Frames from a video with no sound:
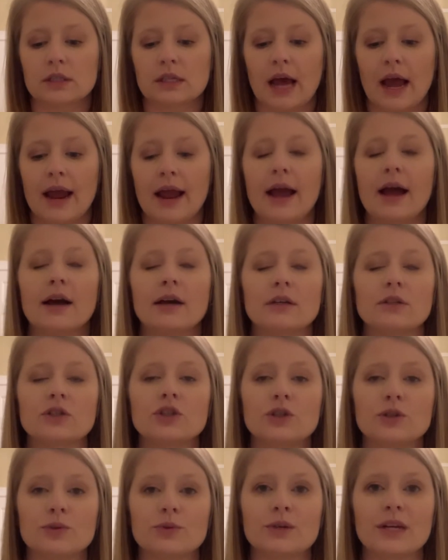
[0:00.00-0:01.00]
I had
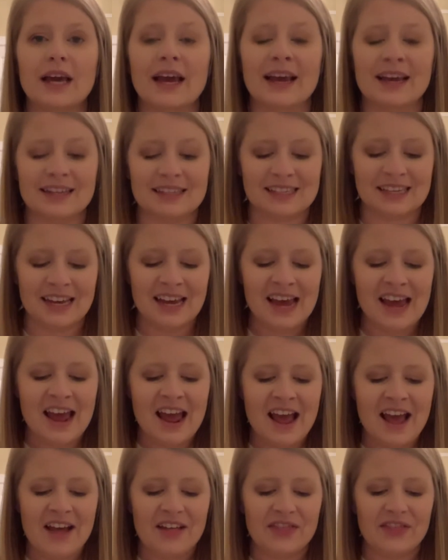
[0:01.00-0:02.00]
to get
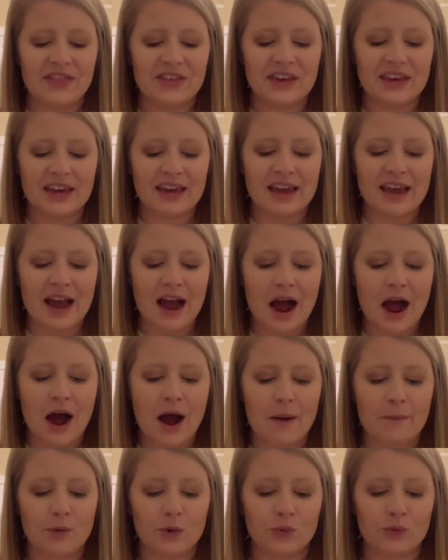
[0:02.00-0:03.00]
the
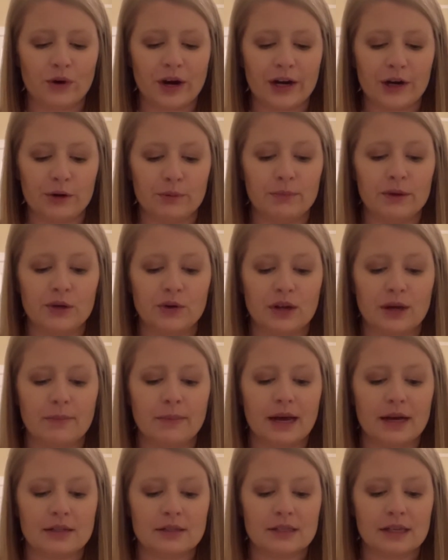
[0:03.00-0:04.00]
Rare Beauty
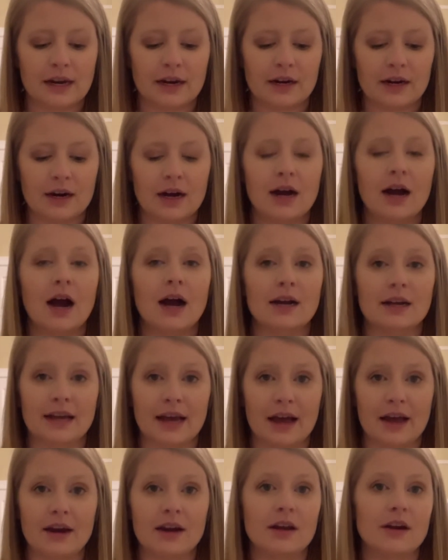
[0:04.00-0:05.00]
mascara.
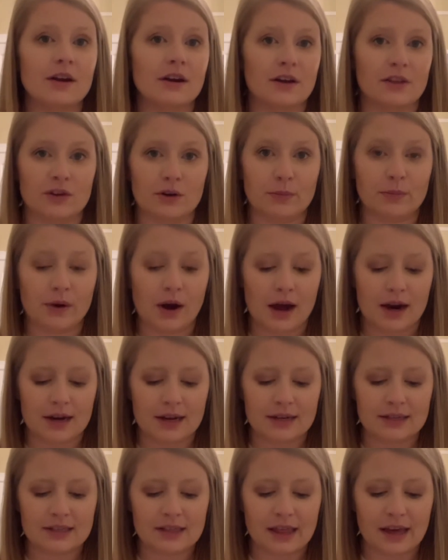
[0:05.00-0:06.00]
Again, another
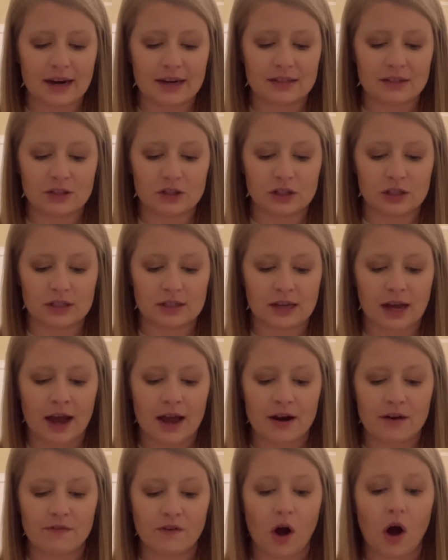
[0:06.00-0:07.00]
product that is just
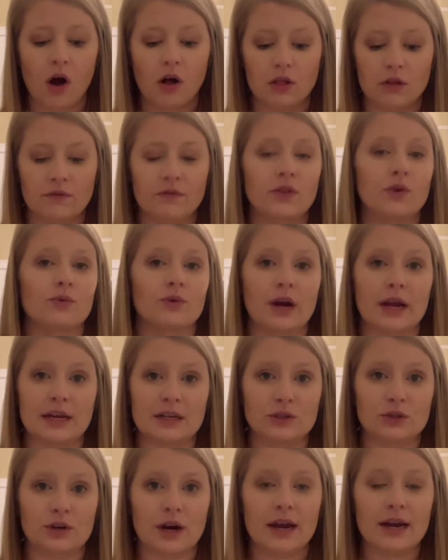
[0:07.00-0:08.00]
kind of all of the
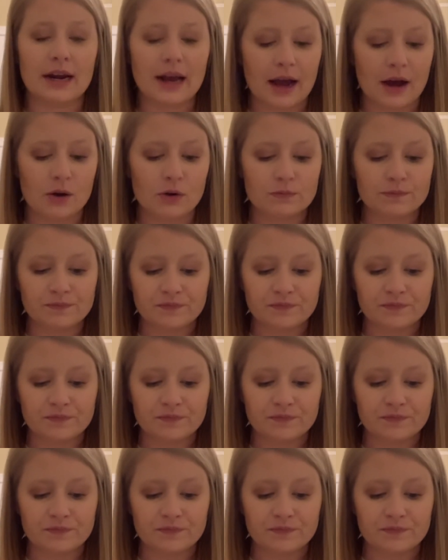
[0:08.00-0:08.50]
rage right now.